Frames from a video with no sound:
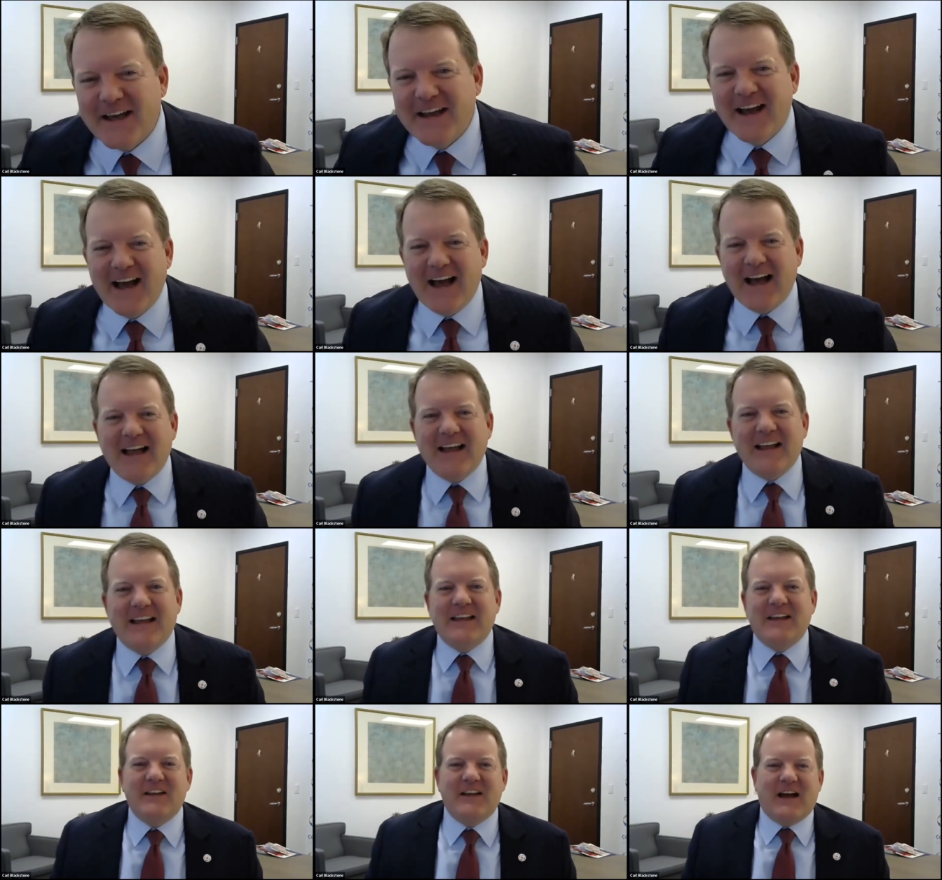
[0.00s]
you, I,
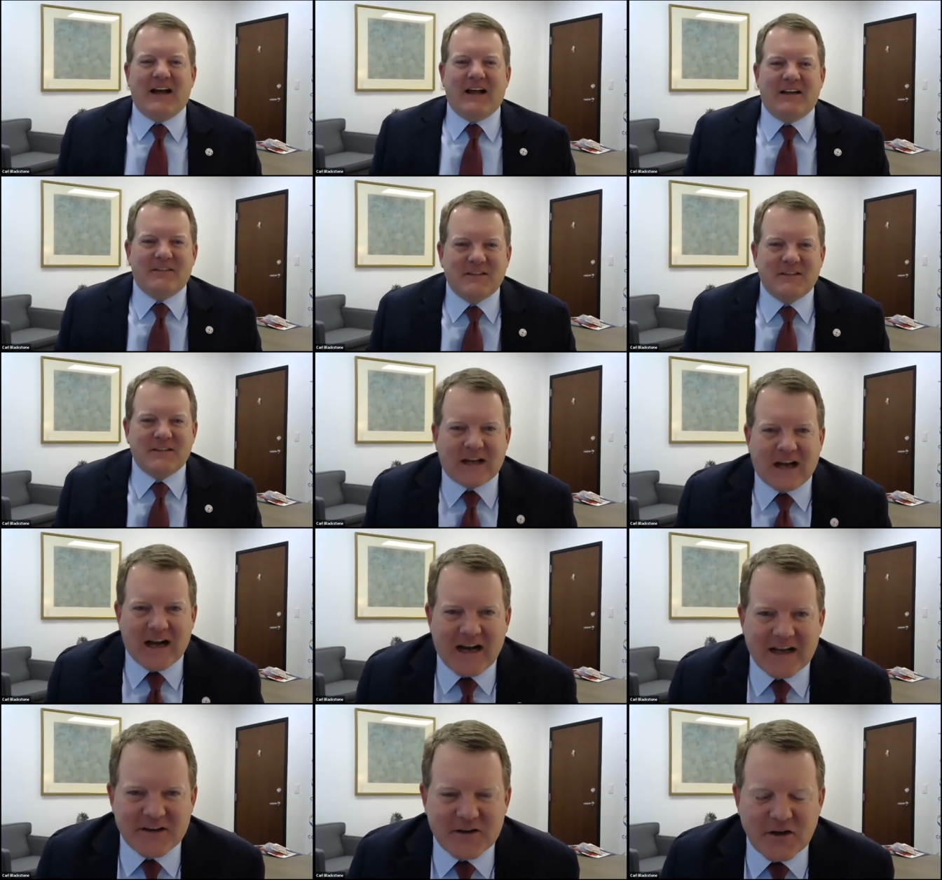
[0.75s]

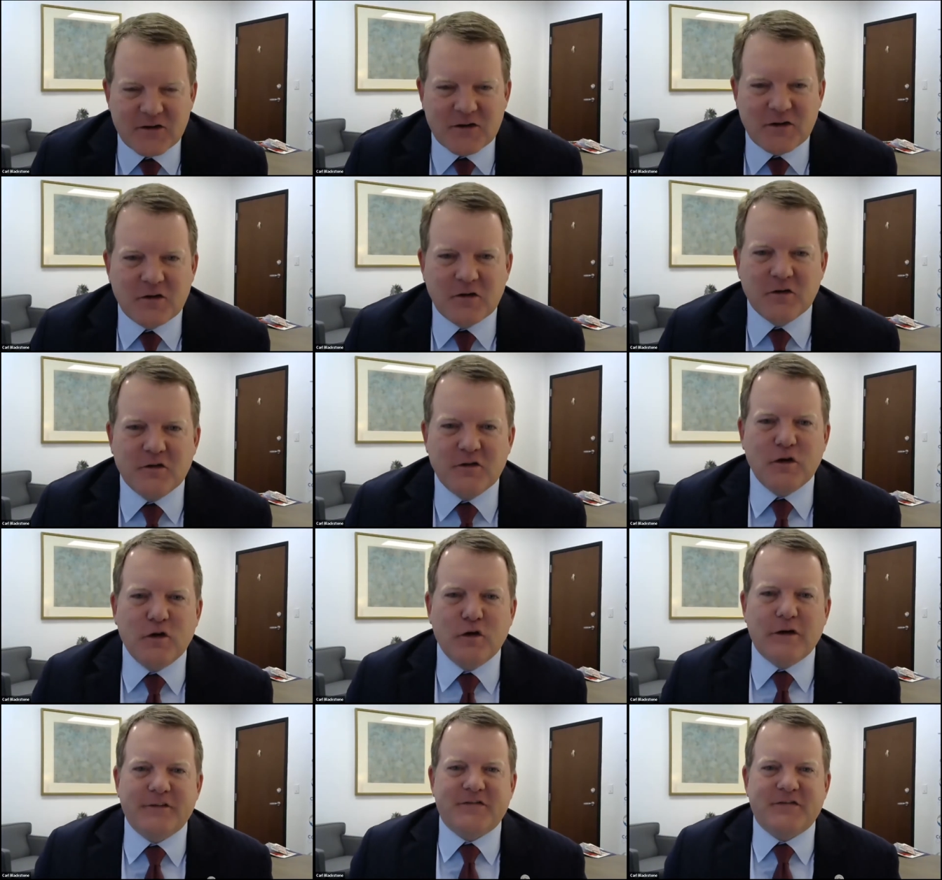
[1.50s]
Todd, you
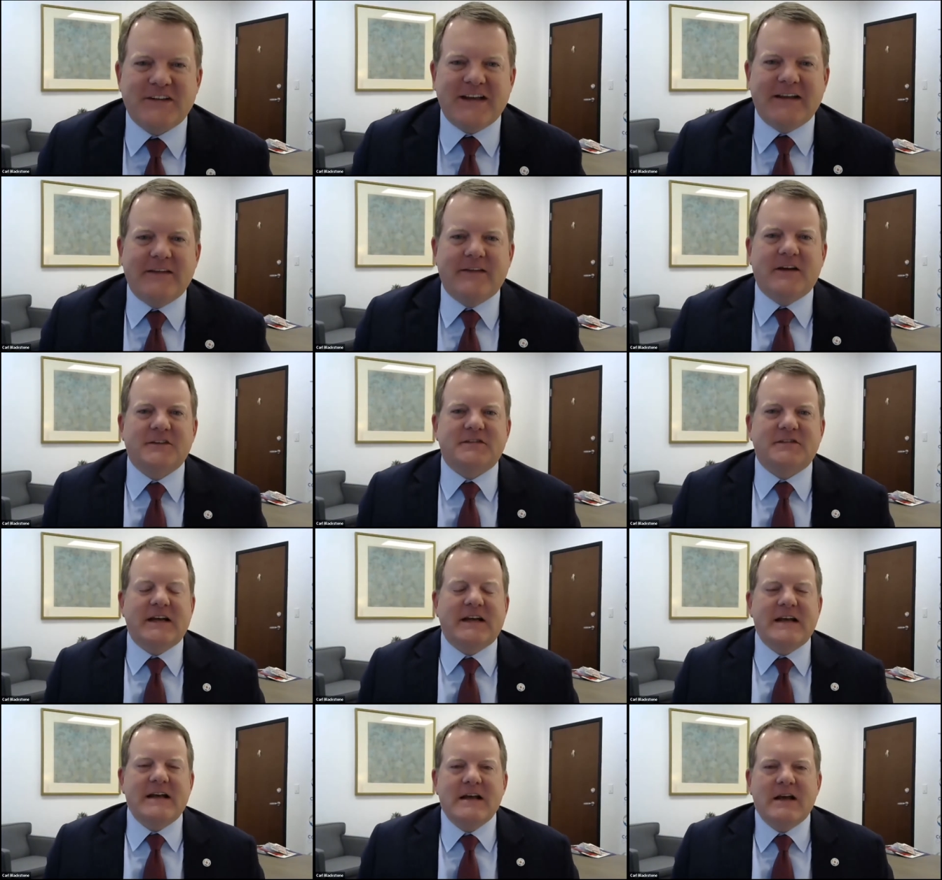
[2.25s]
you have seen this,
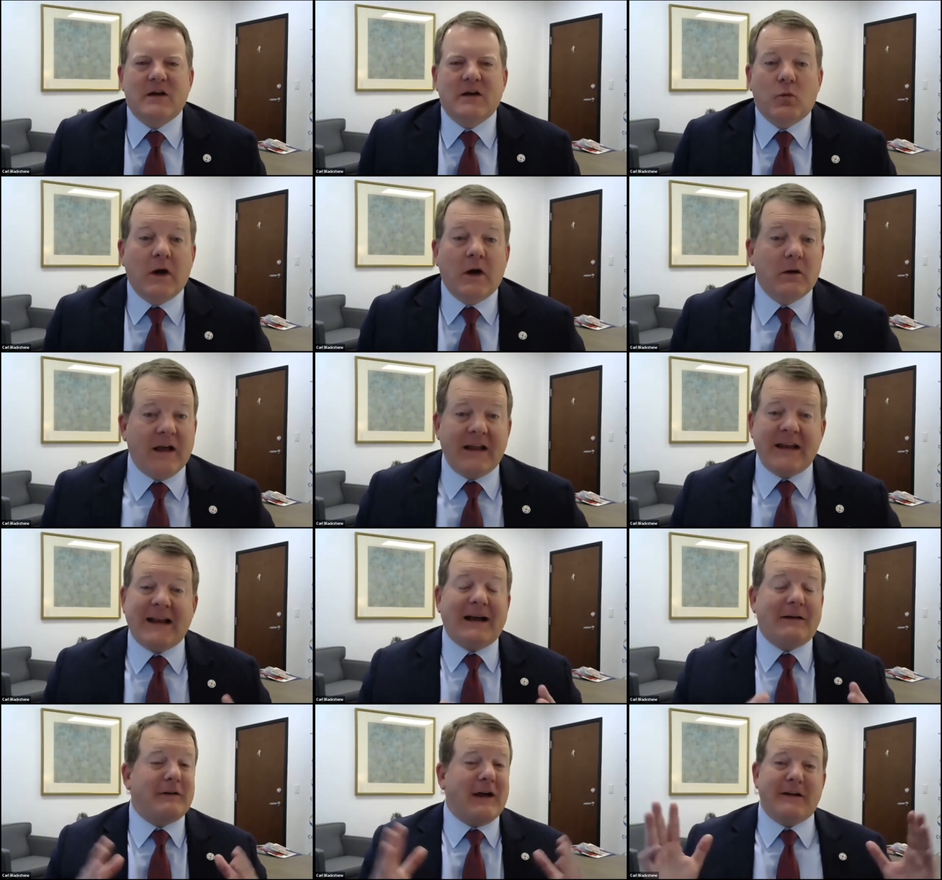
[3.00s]
and
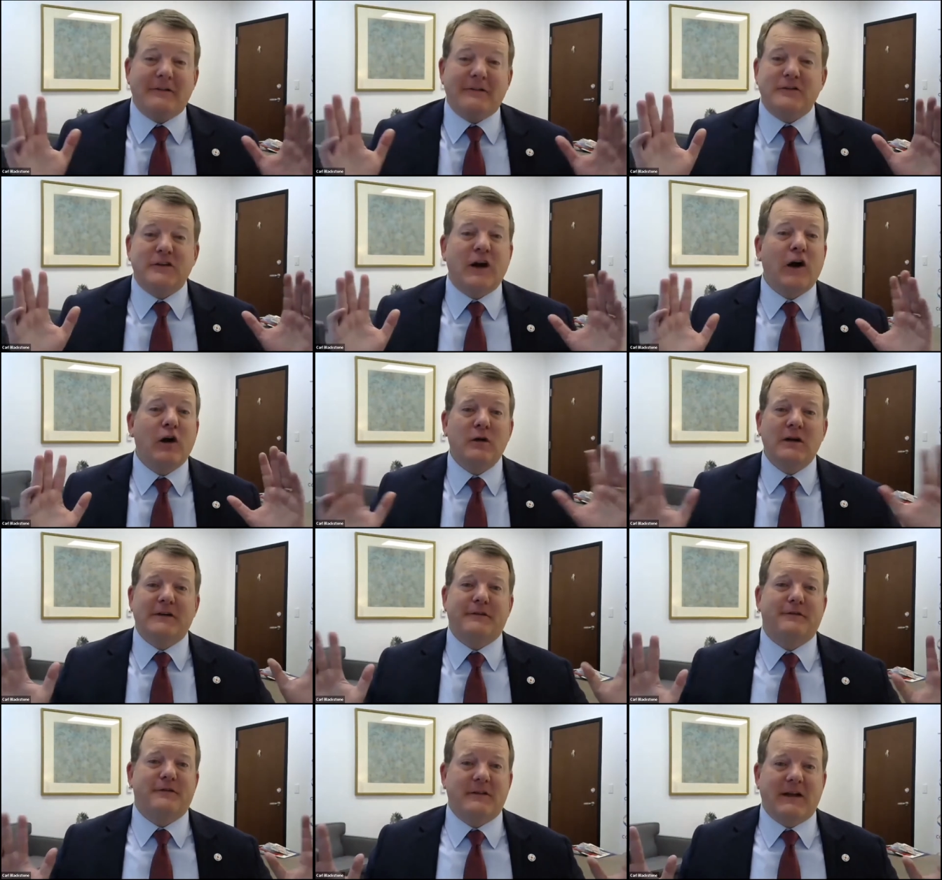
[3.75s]
I, I
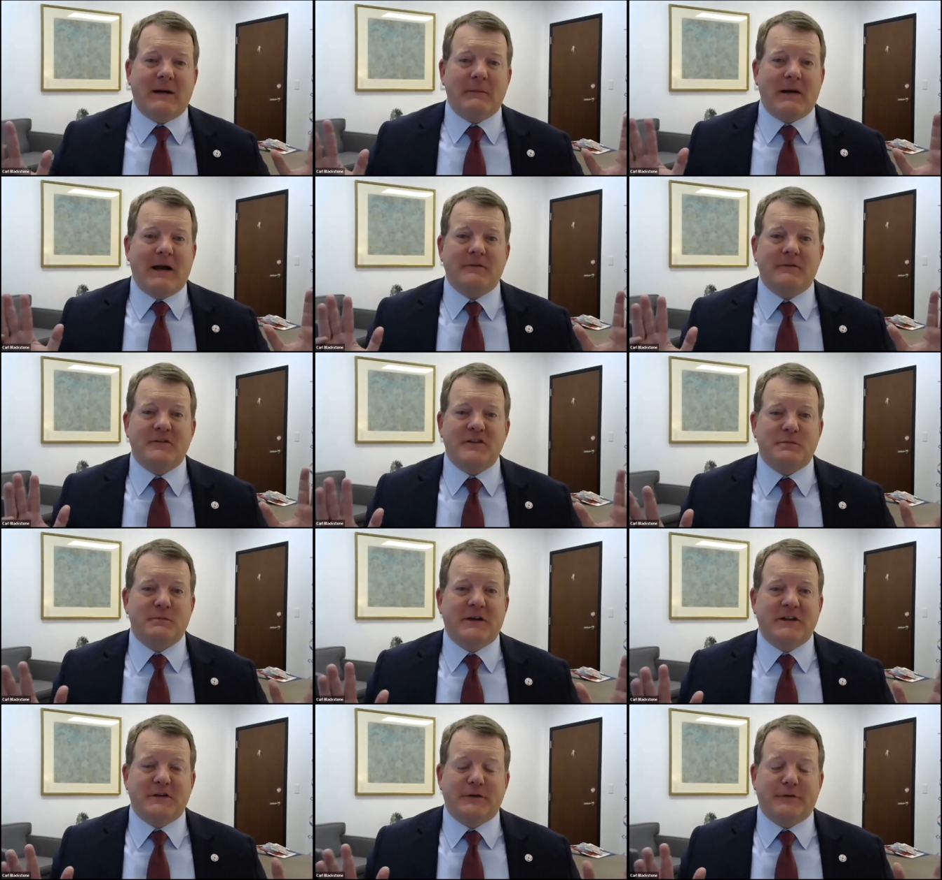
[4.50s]
totally I've just
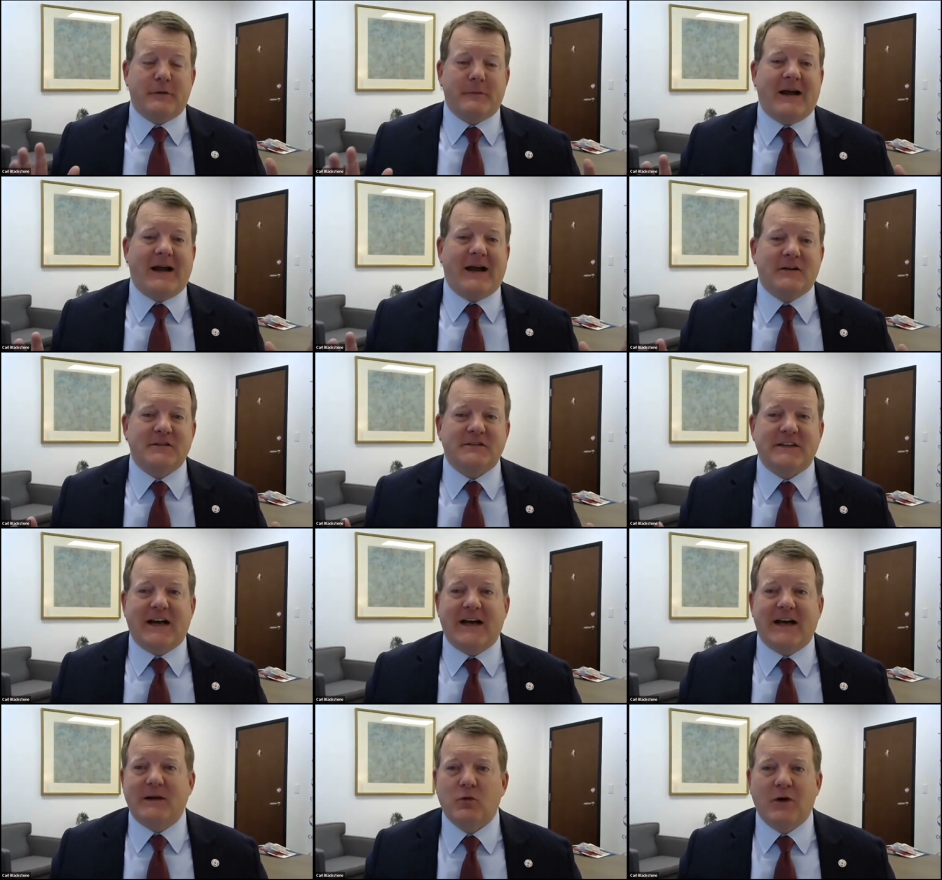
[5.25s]
mentioned from the house
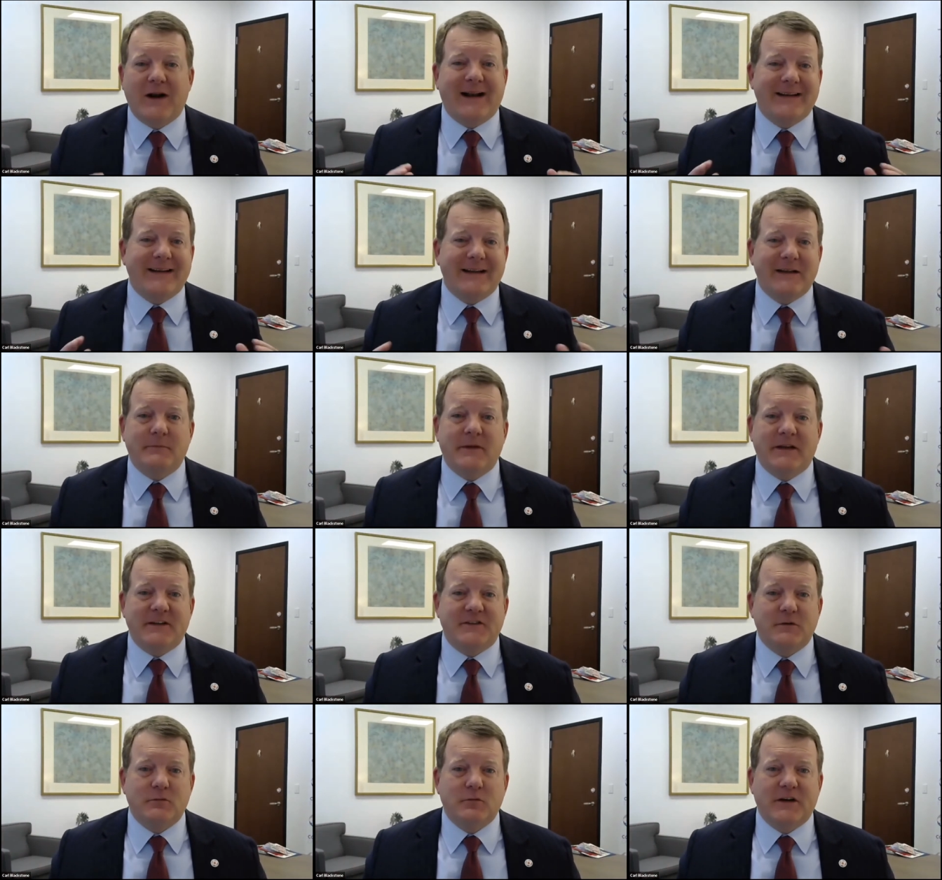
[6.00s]
side. What I didn't
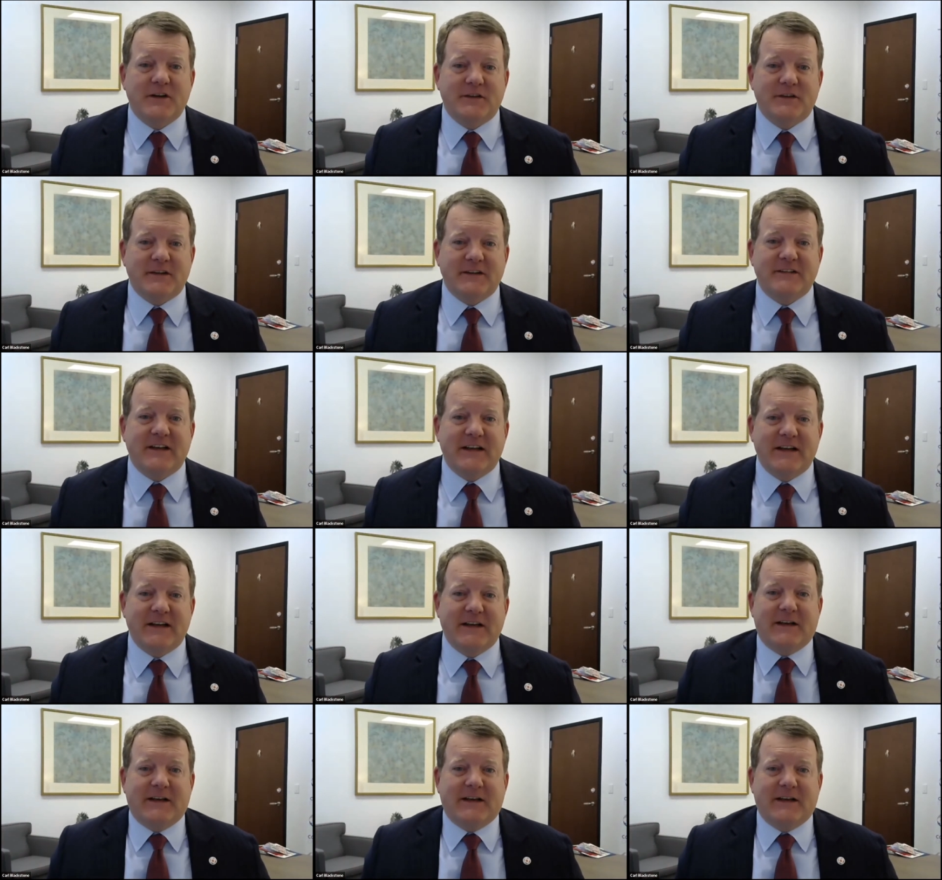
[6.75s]
mention was the Senate